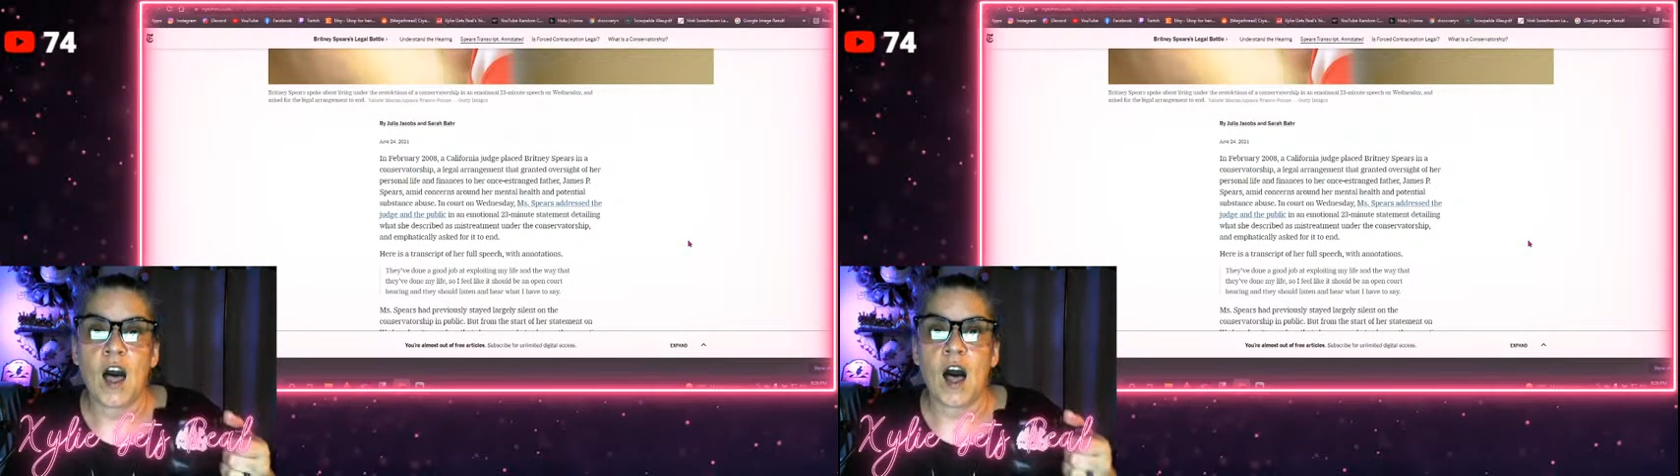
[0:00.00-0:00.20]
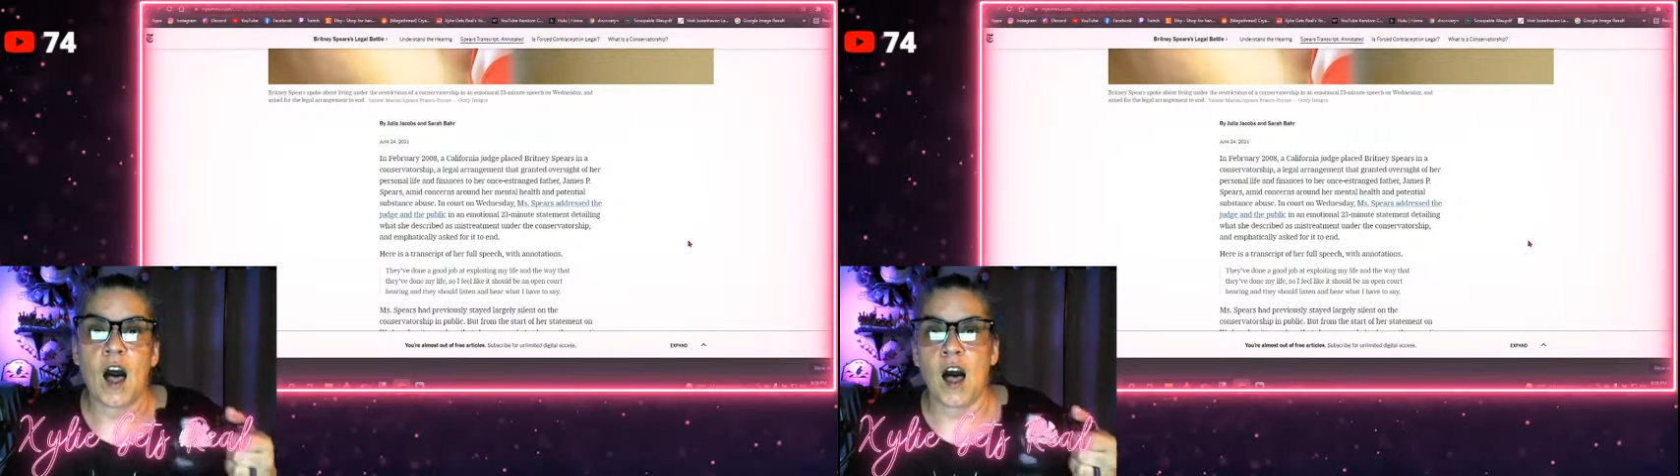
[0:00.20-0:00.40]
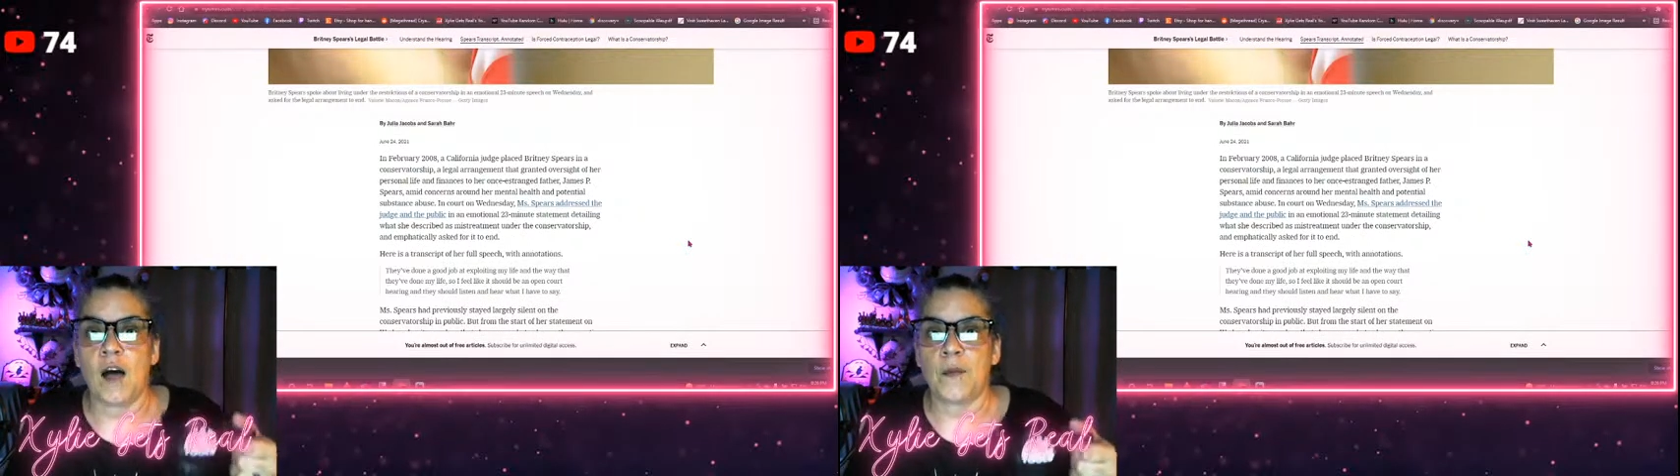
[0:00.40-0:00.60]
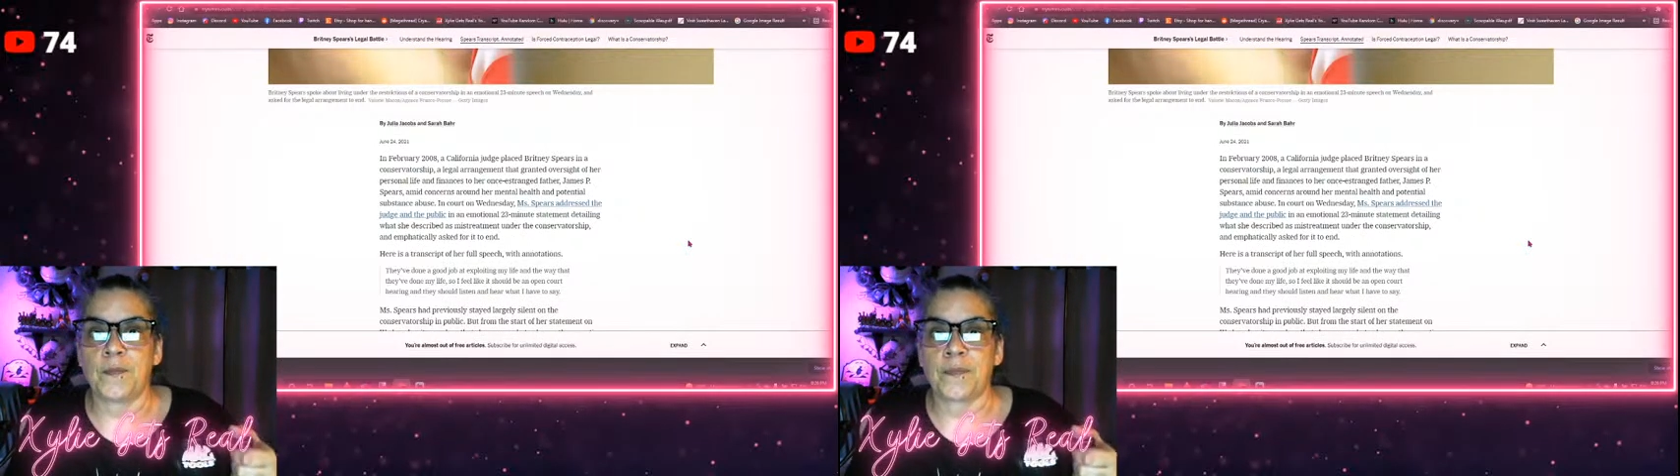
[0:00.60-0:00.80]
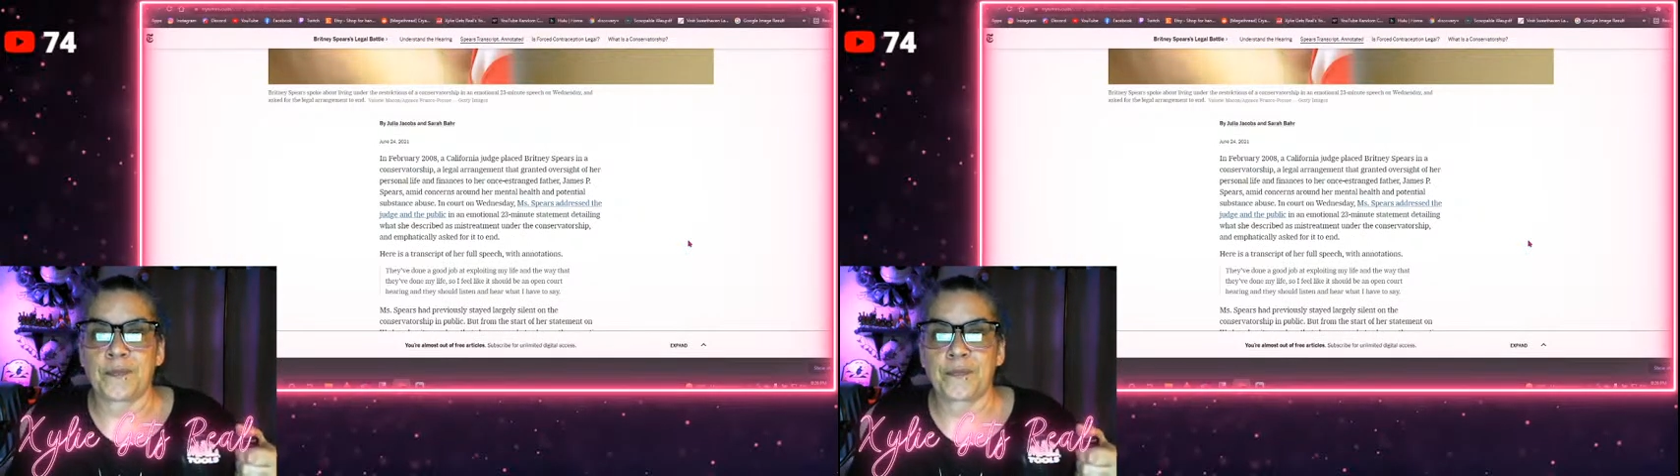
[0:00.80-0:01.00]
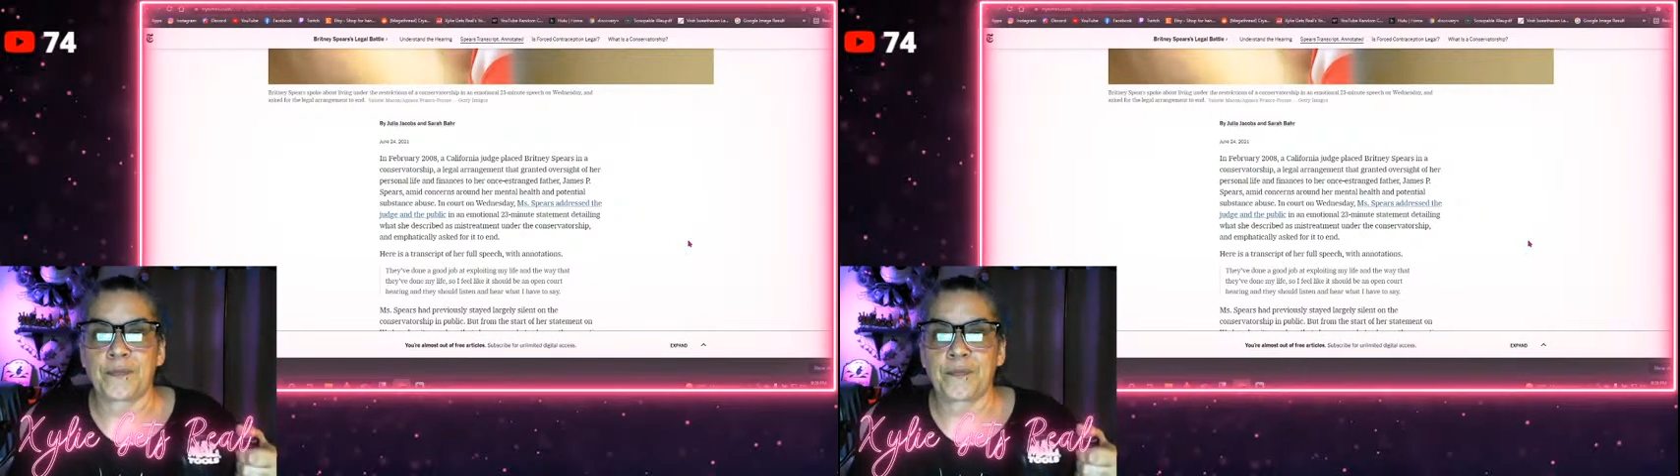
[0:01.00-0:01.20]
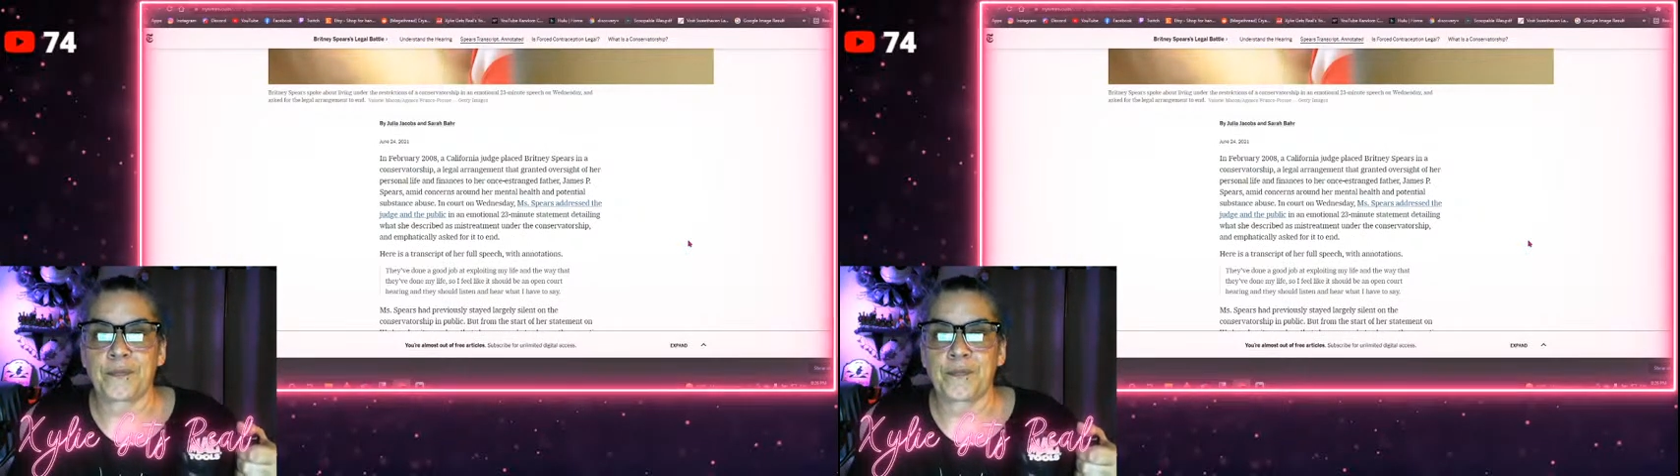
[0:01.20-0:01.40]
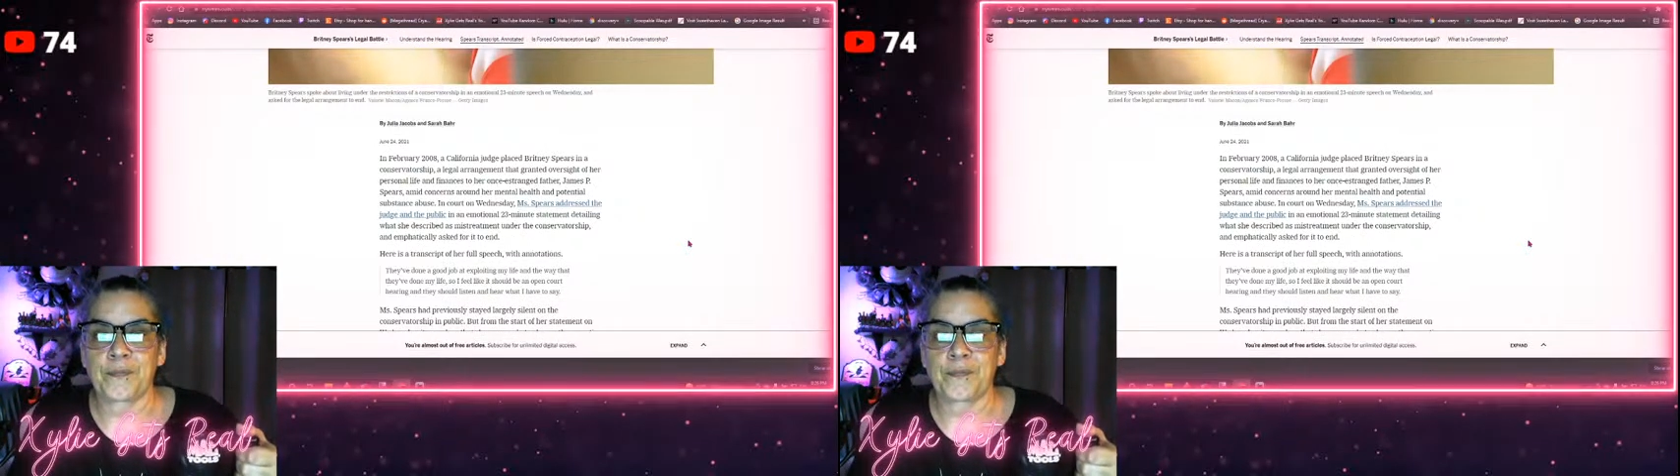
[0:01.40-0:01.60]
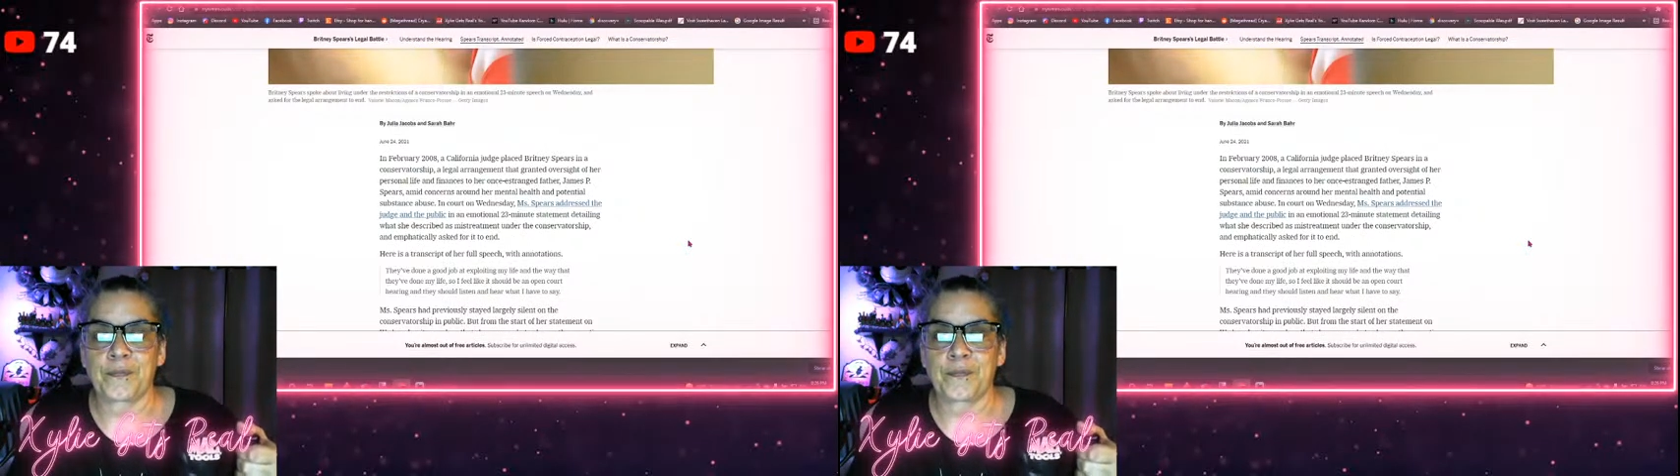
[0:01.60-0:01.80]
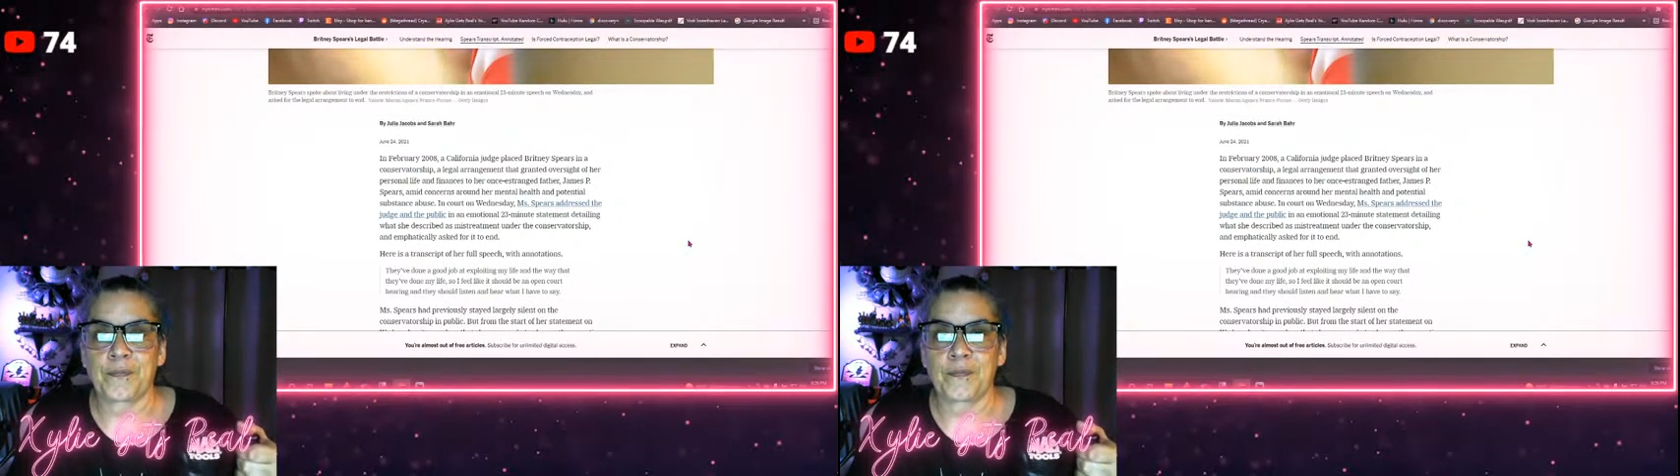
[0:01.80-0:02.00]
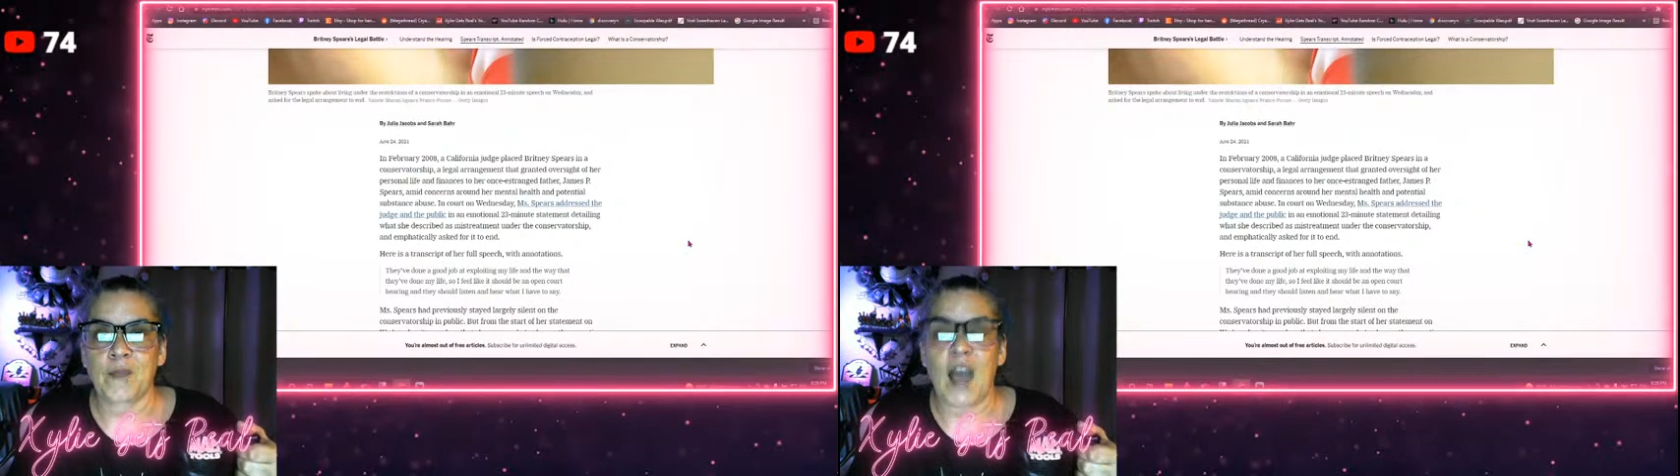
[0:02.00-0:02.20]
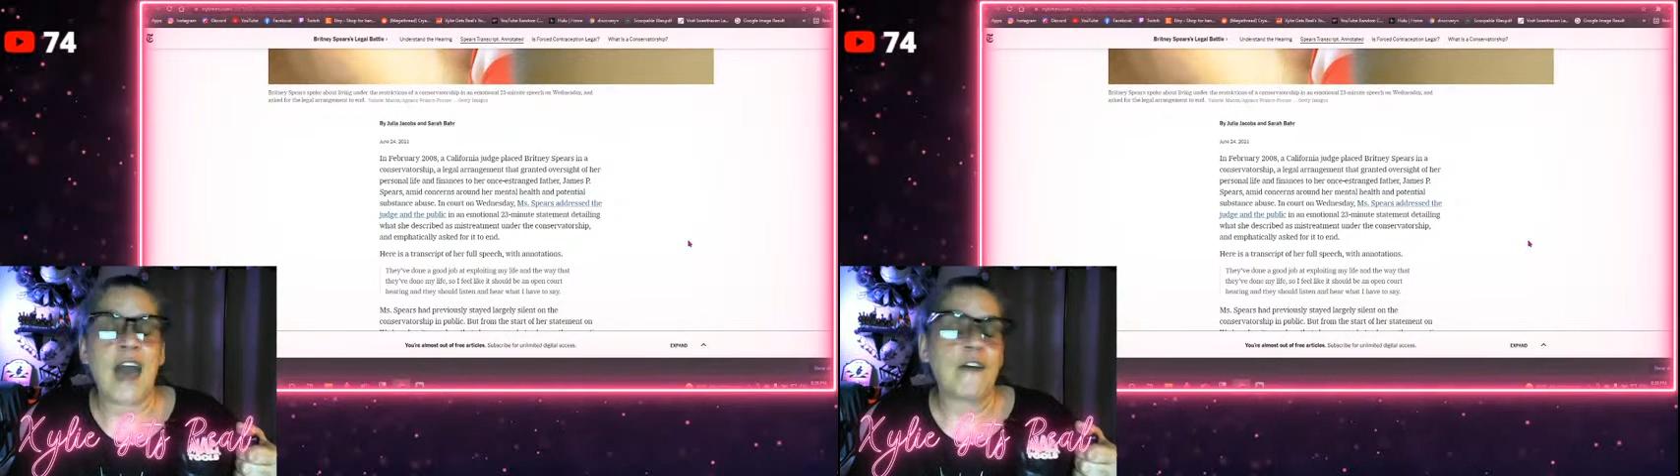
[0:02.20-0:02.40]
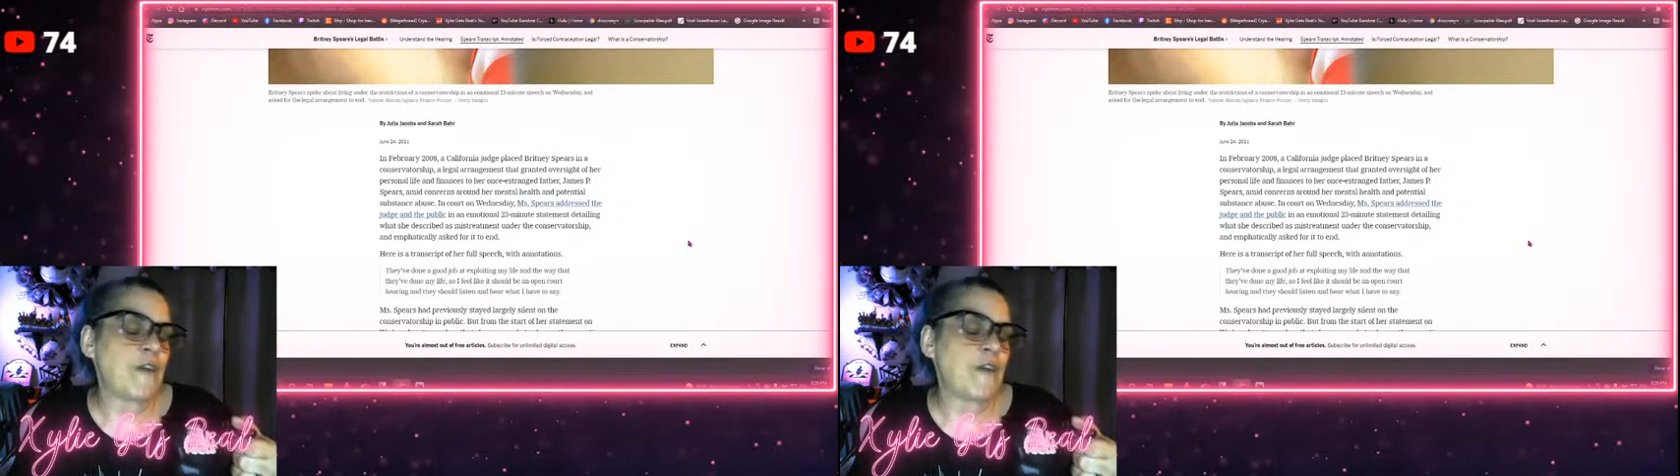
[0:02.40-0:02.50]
I have